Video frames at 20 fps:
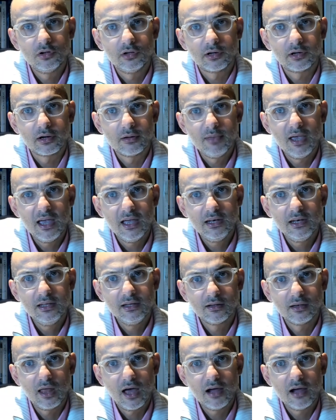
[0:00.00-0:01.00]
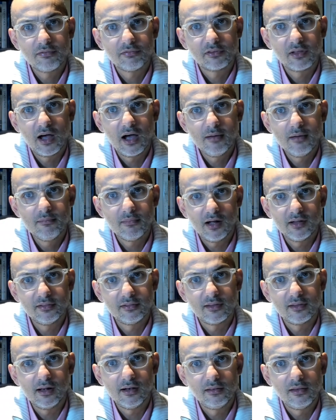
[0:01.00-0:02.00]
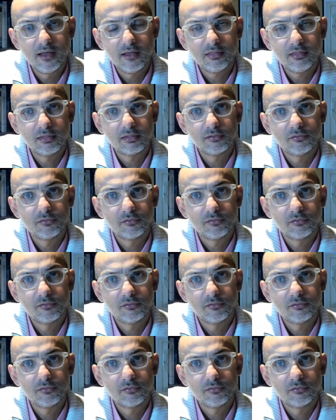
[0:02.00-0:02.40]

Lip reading: remaining lifetime until death